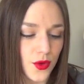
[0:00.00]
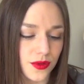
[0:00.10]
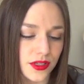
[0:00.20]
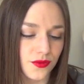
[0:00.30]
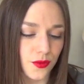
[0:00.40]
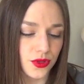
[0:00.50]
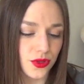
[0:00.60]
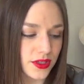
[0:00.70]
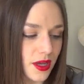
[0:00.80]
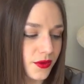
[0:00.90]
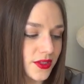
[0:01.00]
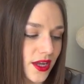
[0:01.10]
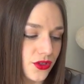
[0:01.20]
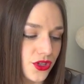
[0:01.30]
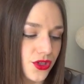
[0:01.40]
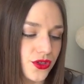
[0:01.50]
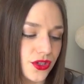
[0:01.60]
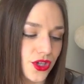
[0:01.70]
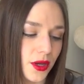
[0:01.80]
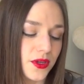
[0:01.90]
Once you've worn your sample down, just use
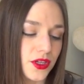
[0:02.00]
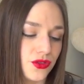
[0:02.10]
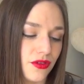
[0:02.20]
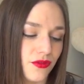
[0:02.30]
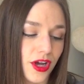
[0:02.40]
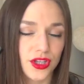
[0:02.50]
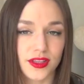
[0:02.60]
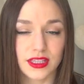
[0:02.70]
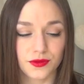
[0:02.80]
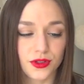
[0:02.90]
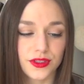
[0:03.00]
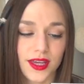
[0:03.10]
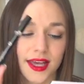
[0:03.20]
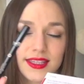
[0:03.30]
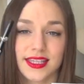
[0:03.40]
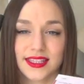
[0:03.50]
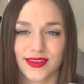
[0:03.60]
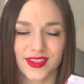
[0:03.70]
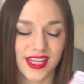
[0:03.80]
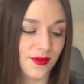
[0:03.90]
the sharpener to refresh. And this full size is
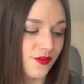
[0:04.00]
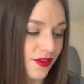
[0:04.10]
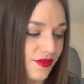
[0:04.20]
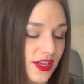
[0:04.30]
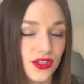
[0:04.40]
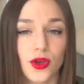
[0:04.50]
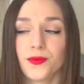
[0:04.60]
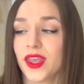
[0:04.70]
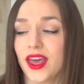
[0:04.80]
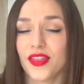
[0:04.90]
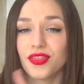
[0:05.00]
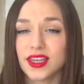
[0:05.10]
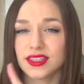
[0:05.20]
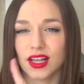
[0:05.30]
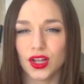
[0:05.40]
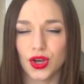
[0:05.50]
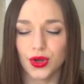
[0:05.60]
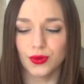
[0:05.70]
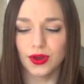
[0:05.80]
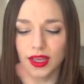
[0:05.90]
$17.50. So this
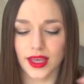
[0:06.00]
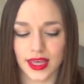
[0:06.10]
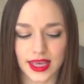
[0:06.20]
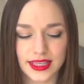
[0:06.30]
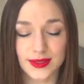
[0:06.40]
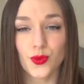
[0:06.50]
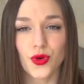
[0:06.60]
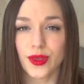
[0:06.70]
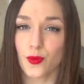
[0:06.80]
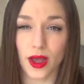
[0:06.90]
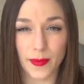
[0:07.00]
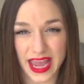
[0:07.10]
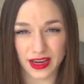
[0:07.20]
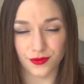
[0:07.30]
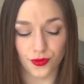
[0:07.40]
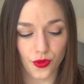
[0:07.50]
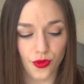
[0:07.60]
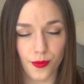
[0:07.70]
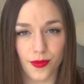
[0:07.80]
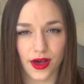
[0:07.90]
alone is more than what I paid
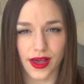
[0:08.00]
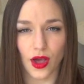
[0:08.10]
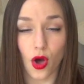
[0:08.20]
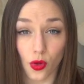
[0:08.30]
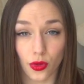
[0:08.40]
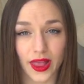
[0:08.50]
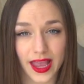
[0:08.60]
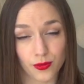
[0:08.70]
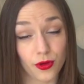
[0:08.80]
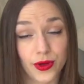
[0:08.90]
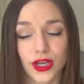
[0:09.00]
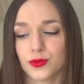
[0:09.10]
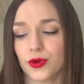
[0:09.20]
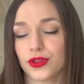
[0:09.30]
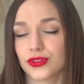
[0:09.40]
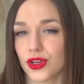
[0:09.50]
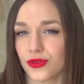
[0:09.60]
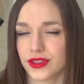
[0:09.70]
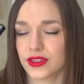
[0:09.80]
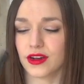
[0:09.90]
for my whole April Birchbox,
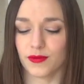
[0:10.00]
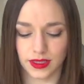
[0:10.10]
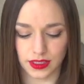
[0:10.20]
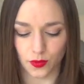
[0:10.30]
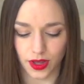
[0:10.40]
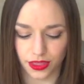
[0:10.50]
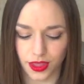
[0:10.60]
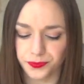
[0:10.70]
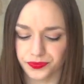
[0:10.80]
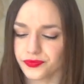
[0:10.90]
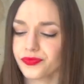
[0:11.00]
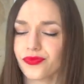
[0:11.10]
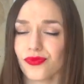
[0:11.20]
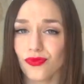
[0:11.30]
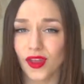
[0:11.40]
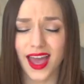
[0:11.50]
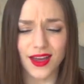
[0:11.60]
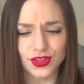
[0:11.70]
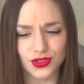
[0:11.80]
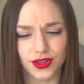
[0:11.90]
so this kind of makes it worth it. I
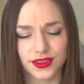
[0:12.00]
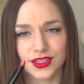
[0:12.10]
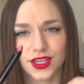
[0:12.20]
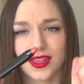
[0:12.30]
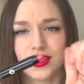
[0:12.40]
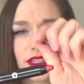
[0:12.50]
haven't tried this yet.